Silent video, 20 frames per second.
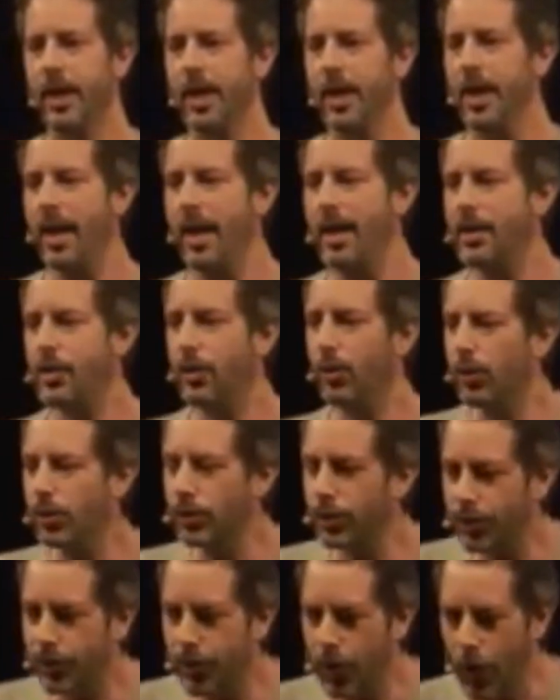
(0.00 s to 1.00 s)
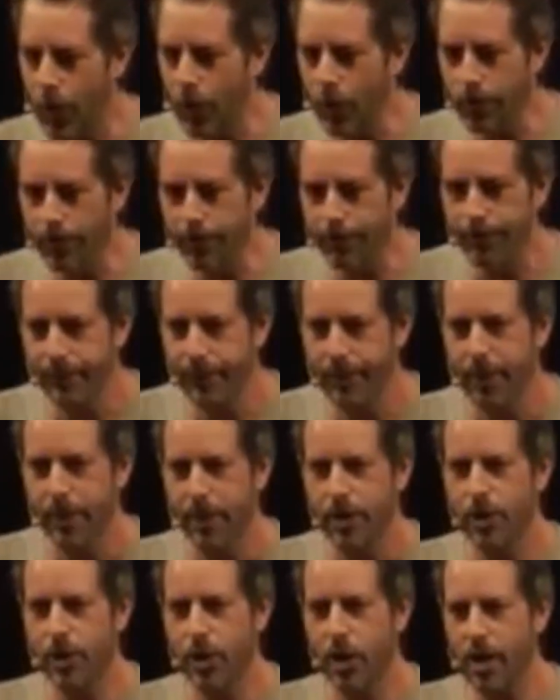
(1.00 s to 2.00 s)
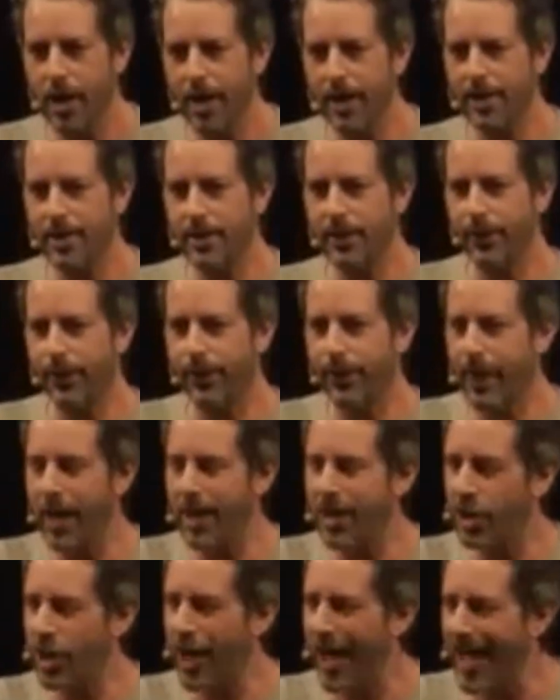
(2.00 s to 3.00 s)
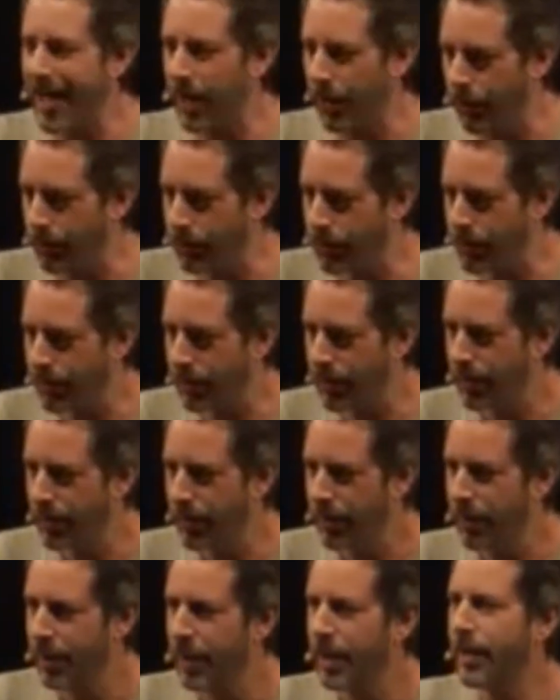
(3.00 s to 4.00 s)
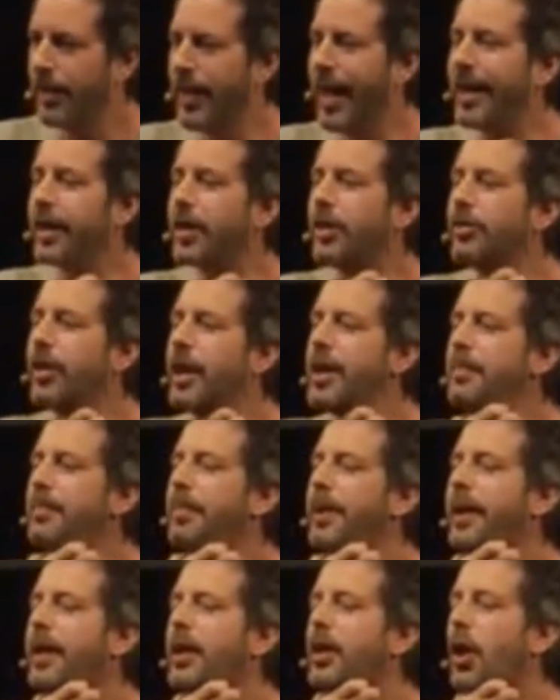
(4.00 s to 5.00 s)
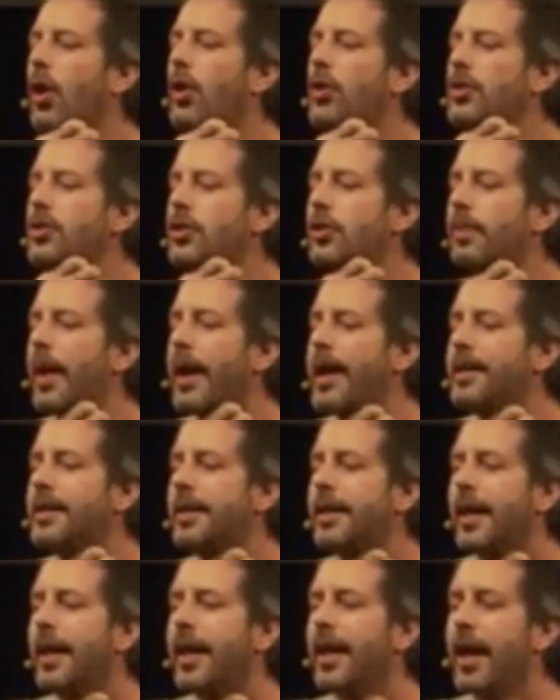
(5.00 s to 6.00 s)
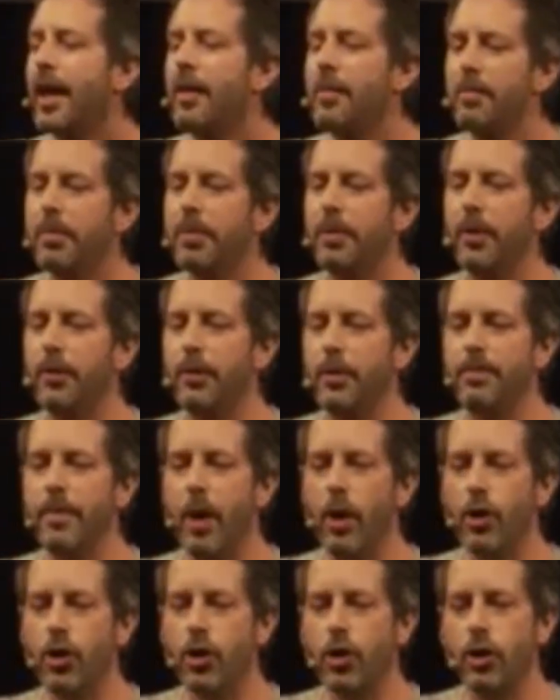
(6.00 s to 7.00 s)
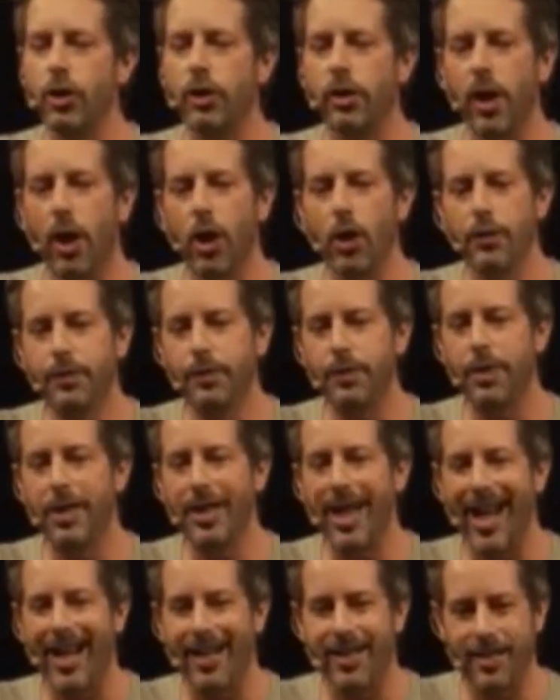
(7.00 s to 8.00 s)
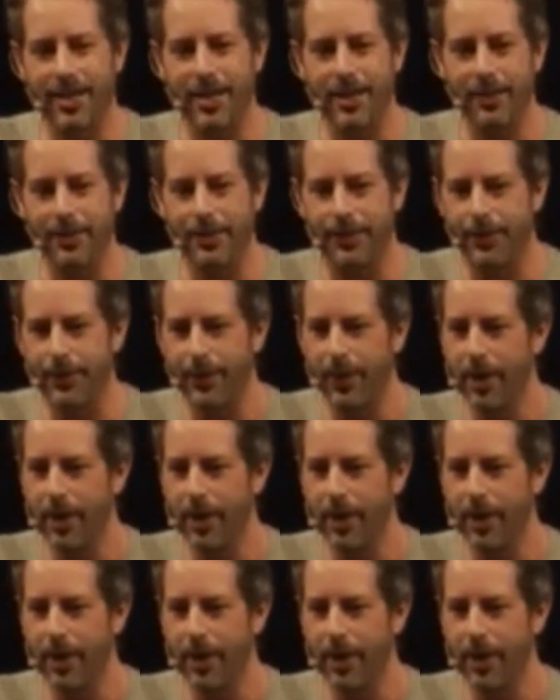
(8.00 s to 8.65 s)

it's also trying to flush out that great big constipated lump of emotional, overreactive,